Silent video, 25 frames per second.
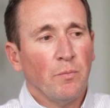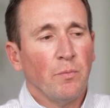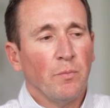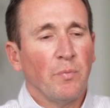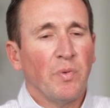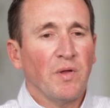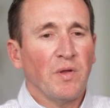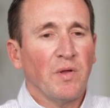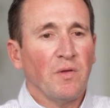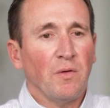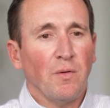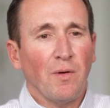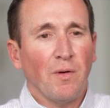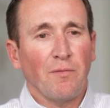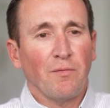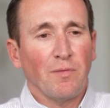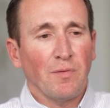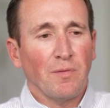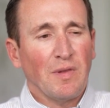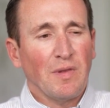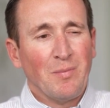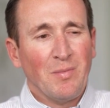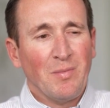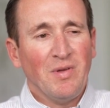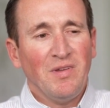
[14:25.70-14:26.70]
but you have
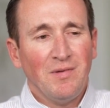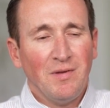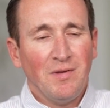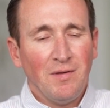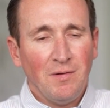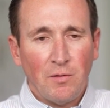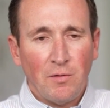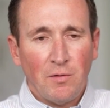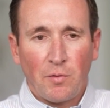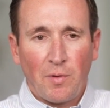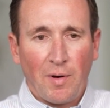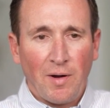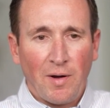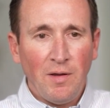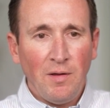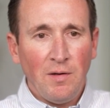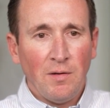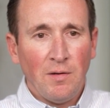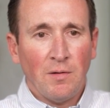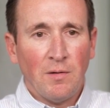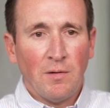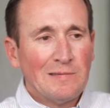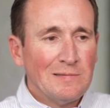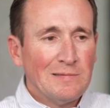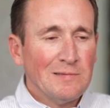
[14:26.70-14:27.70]
limited credit,
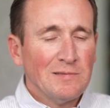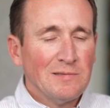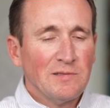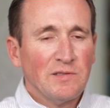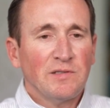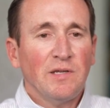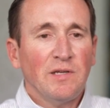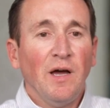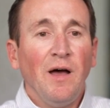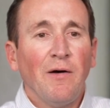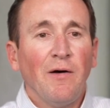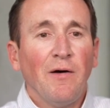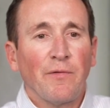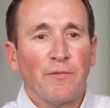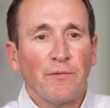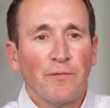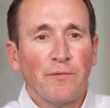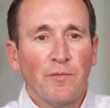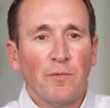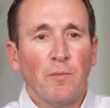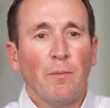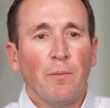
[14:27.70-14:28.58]
it's tough.